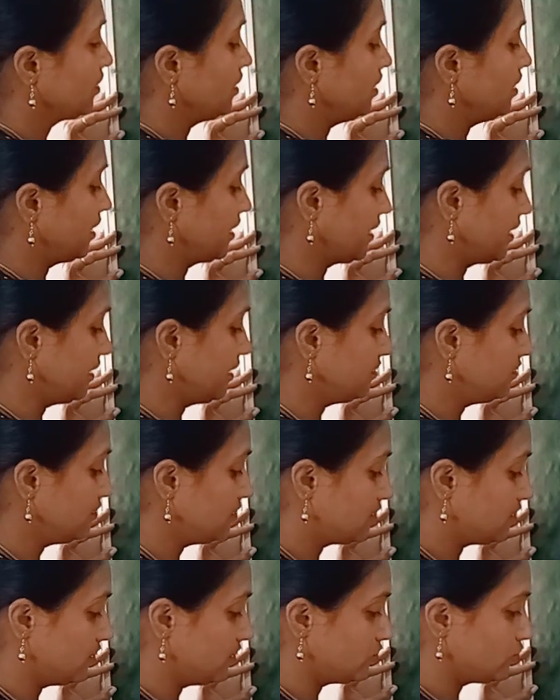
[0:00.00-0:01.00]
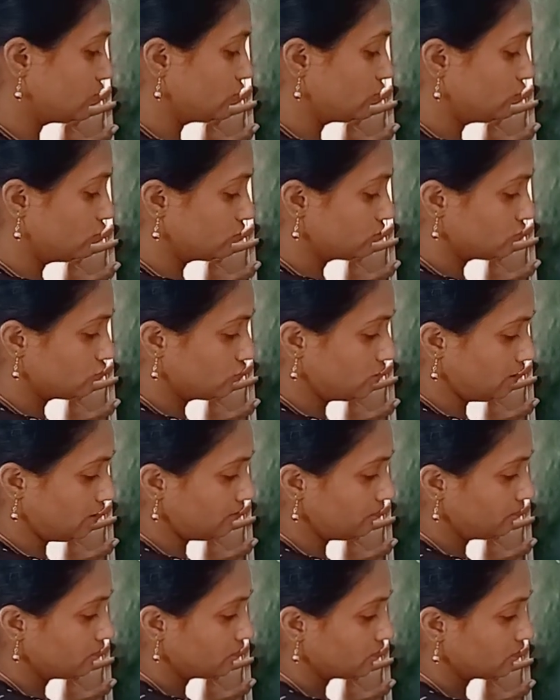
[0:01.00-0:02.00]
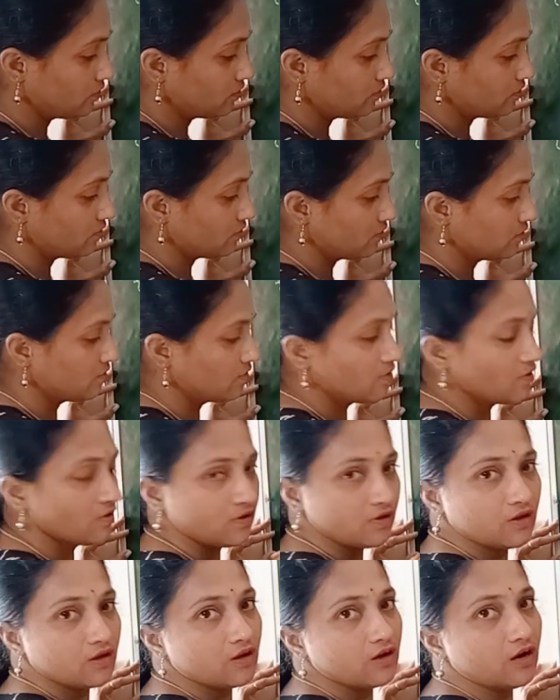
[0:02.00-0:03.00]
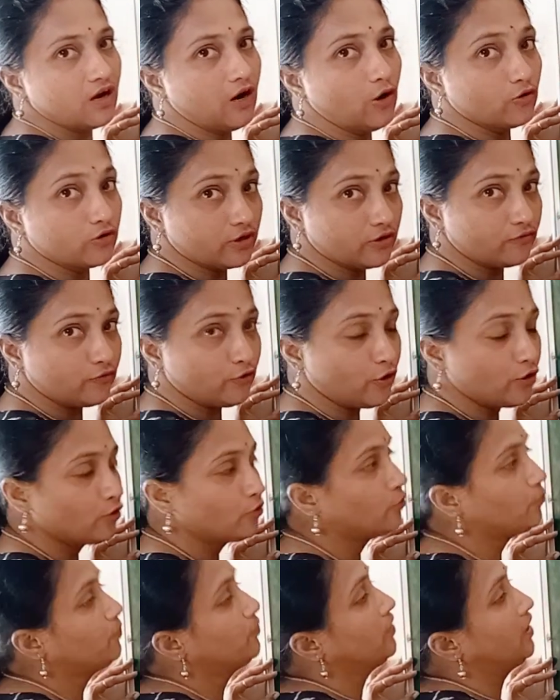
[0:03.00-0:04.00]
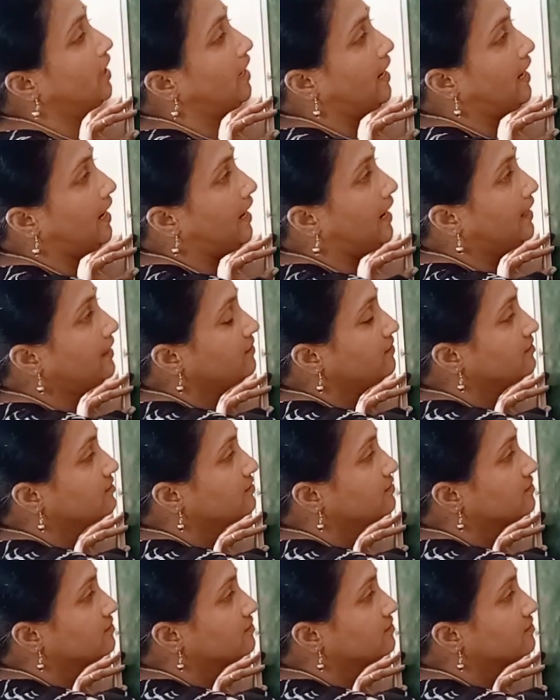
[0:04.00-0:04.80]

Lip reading: again the control goes to the outer for loop and